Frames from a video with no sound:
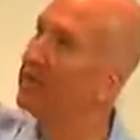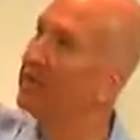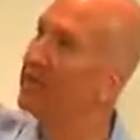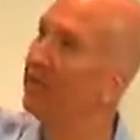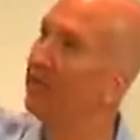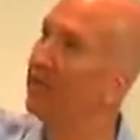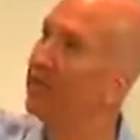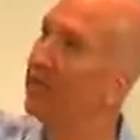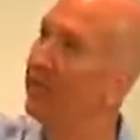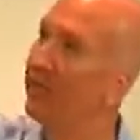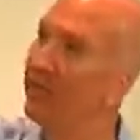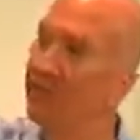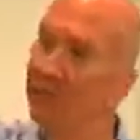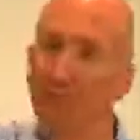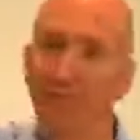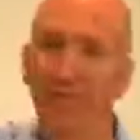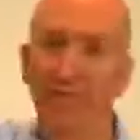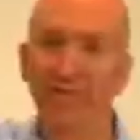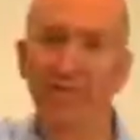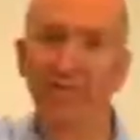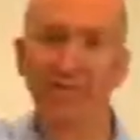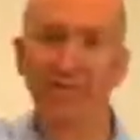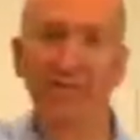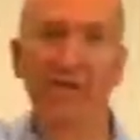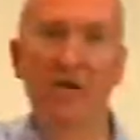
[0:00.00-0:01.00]
so I better
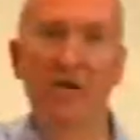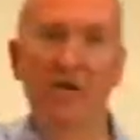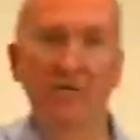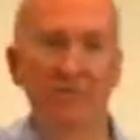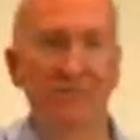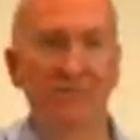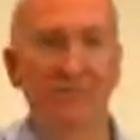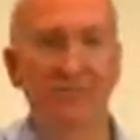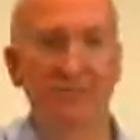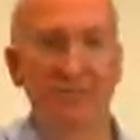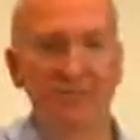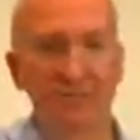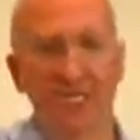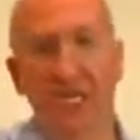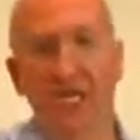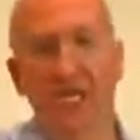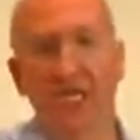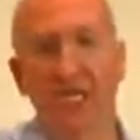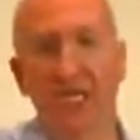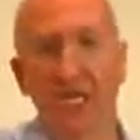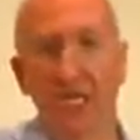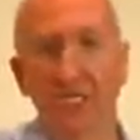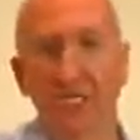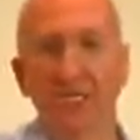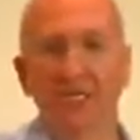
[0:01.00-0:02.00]
press Alt
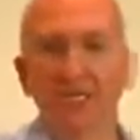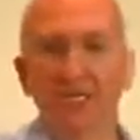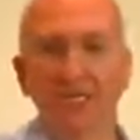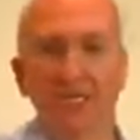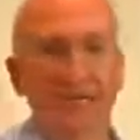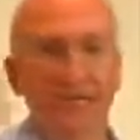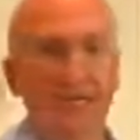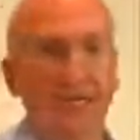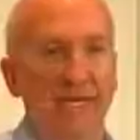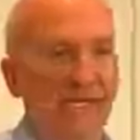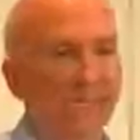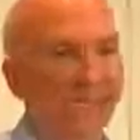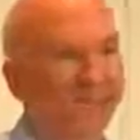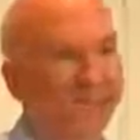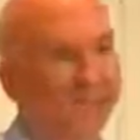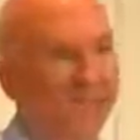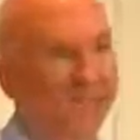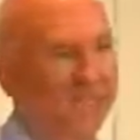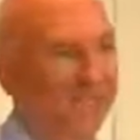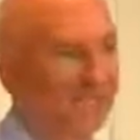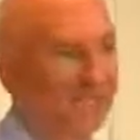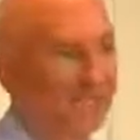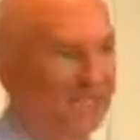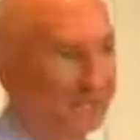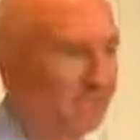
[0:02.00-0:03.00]
F9 so I can
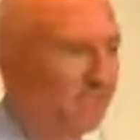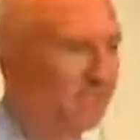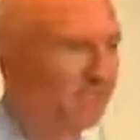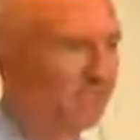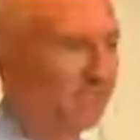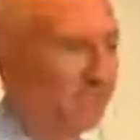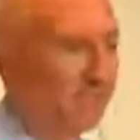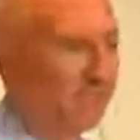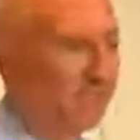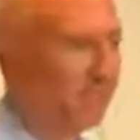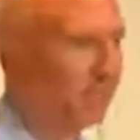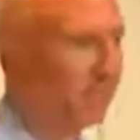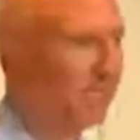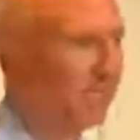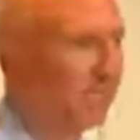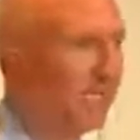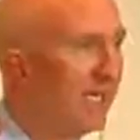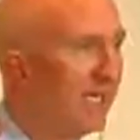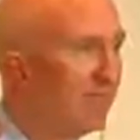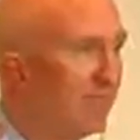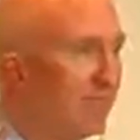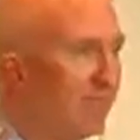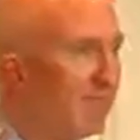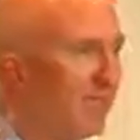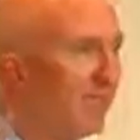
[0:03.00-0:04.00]
see those conditional
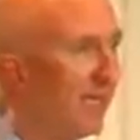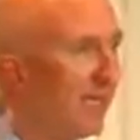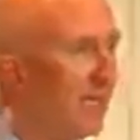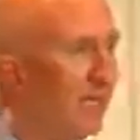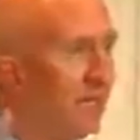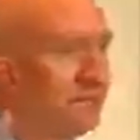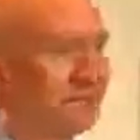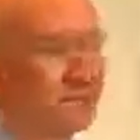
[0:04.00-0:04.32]
statements and I